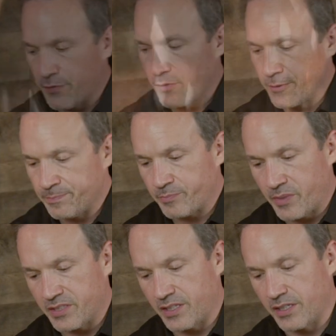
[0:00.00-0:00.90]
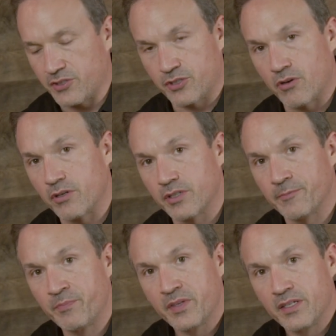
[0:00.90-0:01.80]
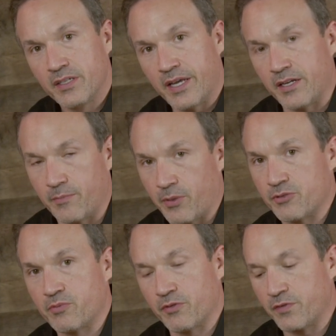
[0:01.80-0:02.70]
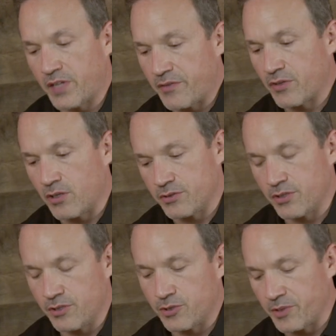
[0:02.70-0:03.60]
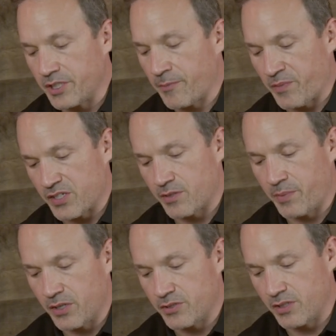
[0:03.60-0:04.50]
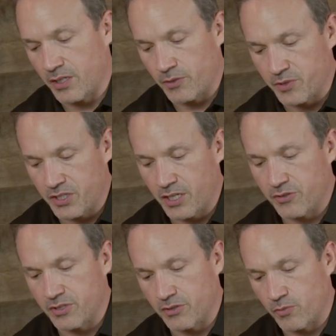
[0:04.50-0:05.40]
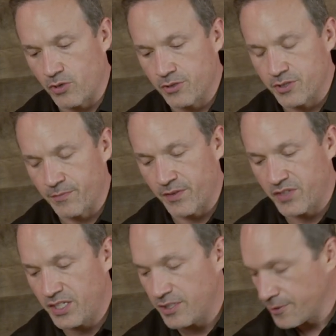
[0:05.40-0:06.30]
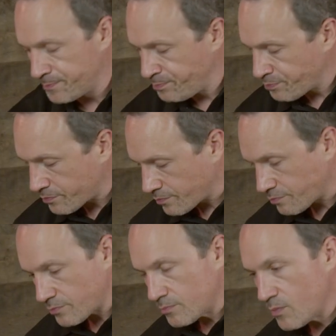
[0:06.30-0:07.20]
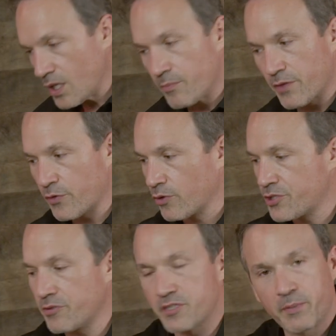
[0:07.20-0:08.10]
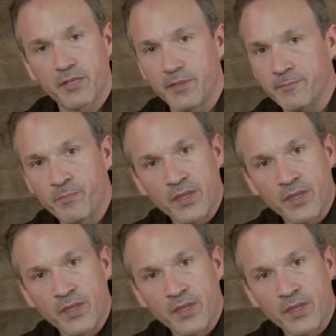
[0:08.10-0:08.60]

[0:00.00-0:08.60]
for it because I think it's stronger and it imparts more flavor onto the drink as compared to the other whiskey I used at Dewar's 15-year. But of course, you experiment.